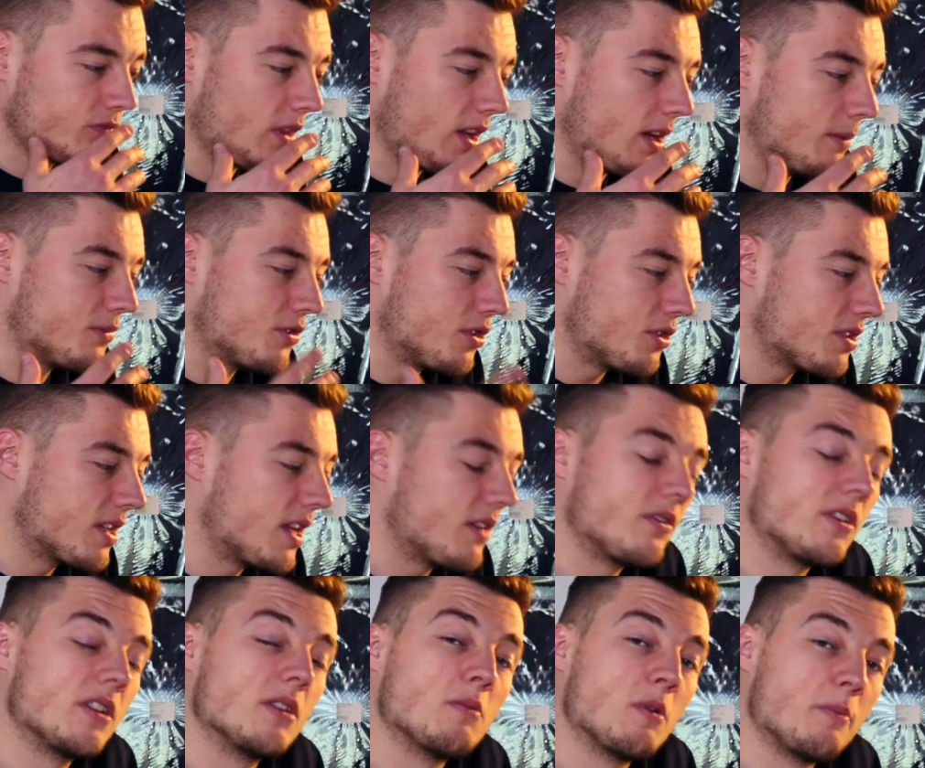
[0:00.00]
I'm just
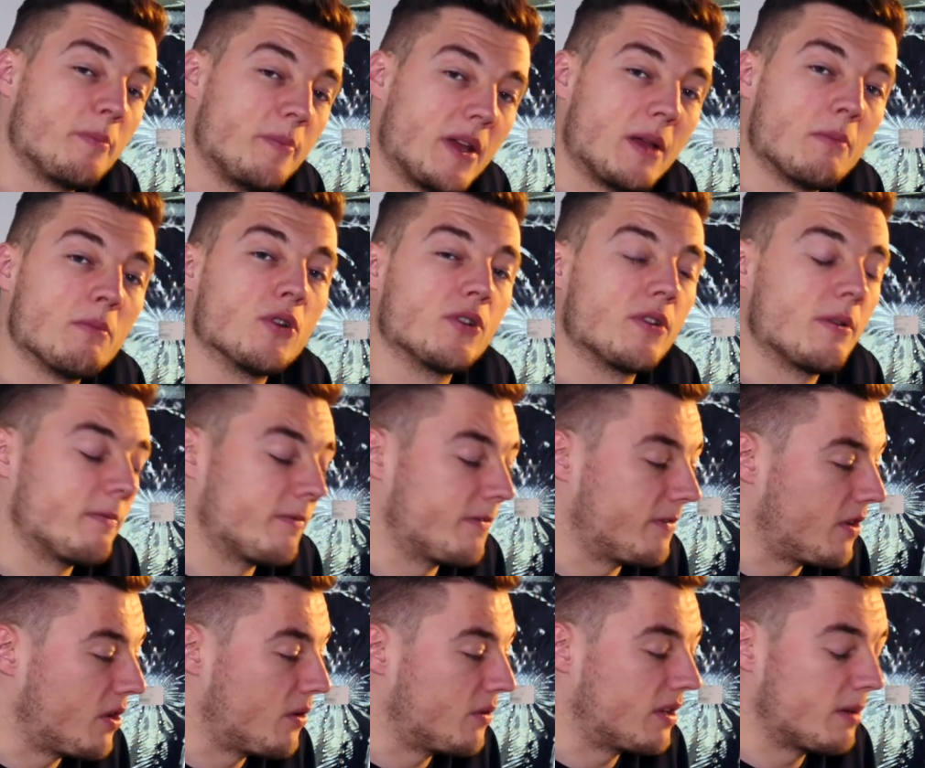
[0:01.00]
giving them a bit more
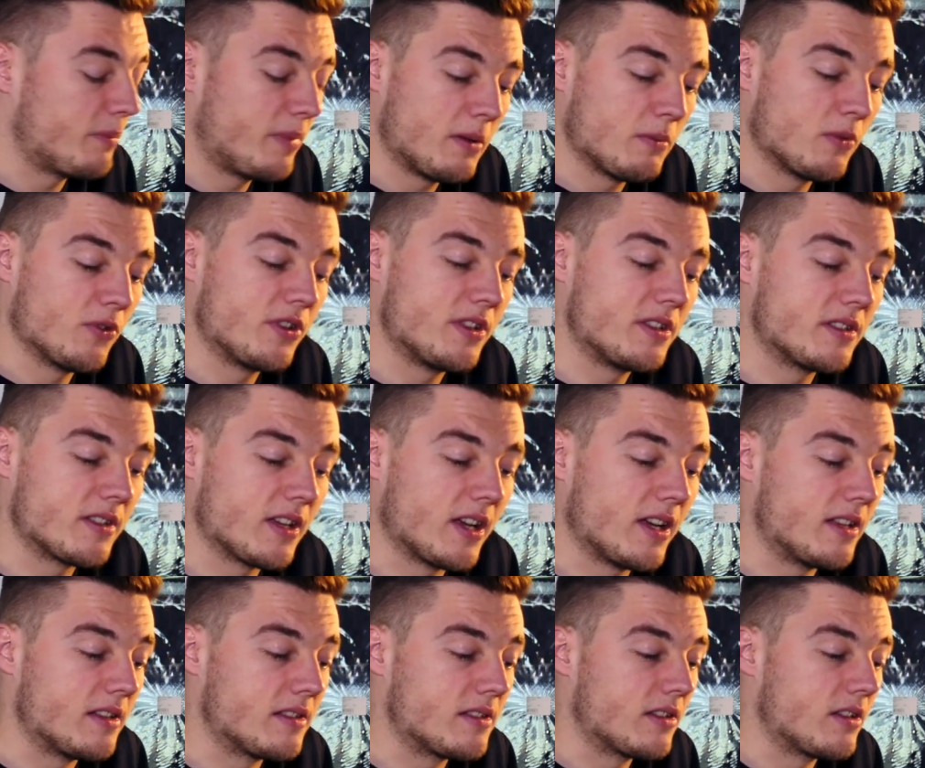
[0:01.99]
info and a bit more insight
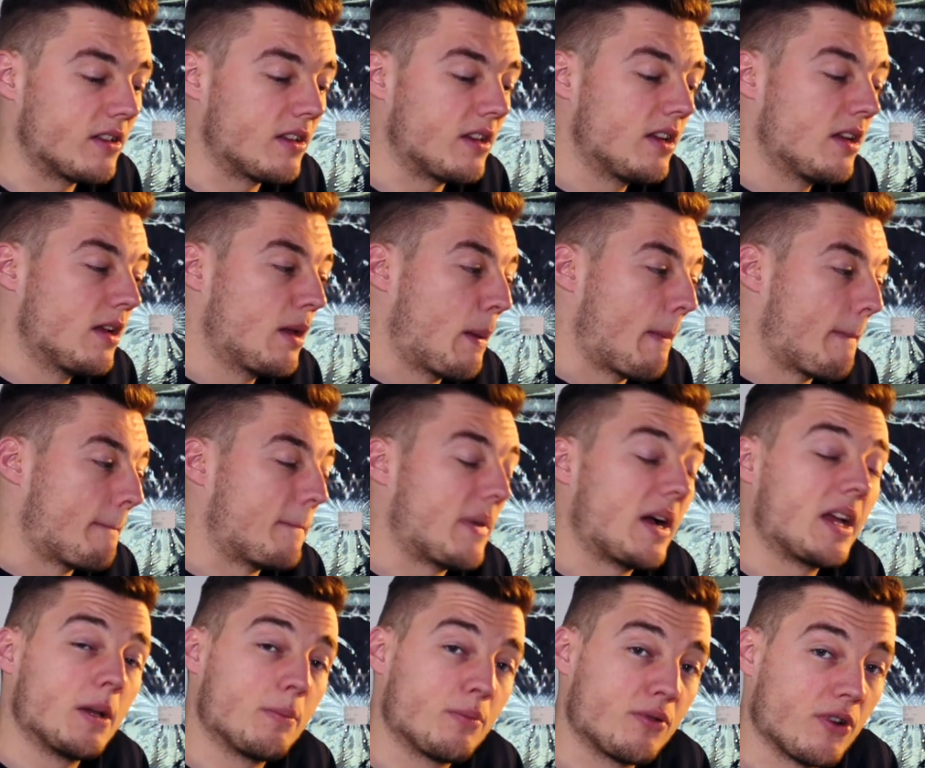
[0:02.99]
into my
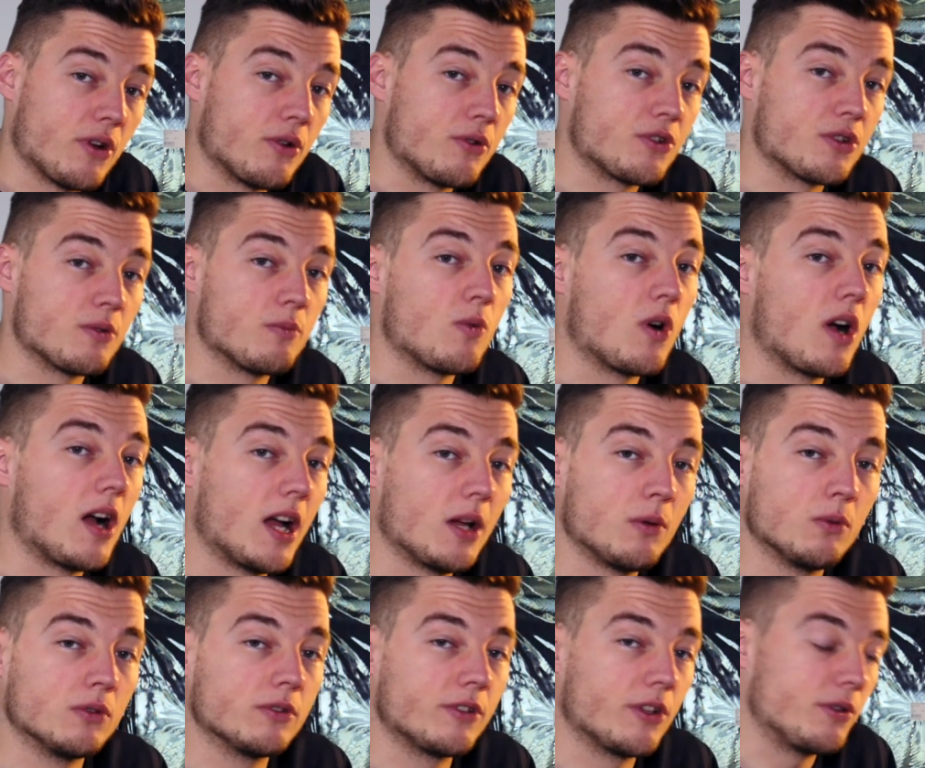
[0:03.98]
approach and what I
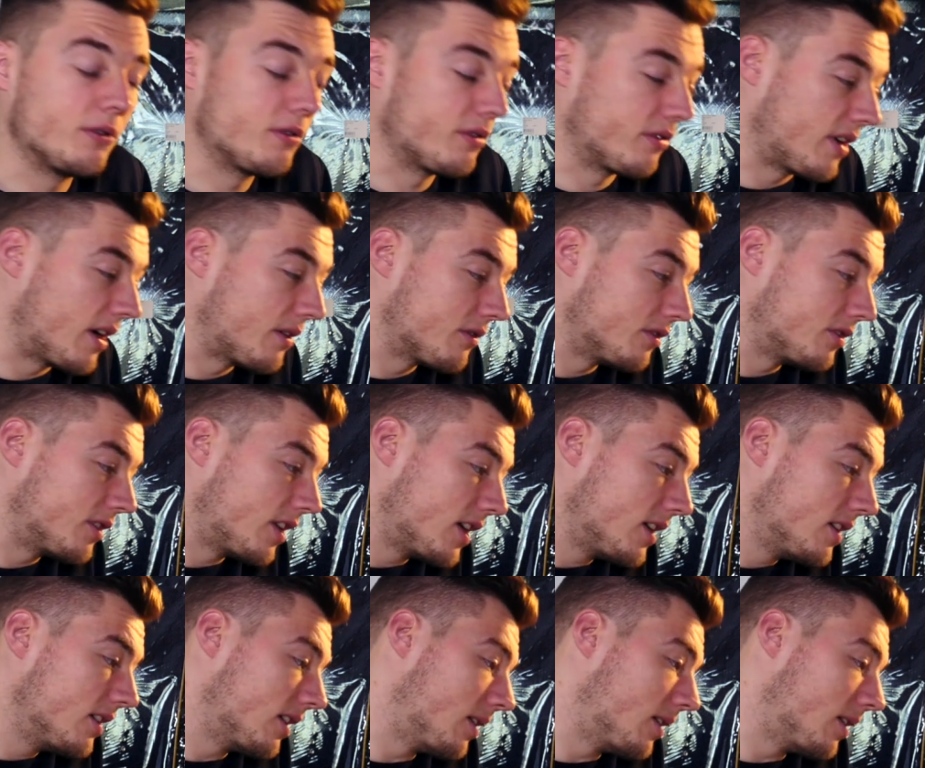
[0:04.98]
will do throughout the day.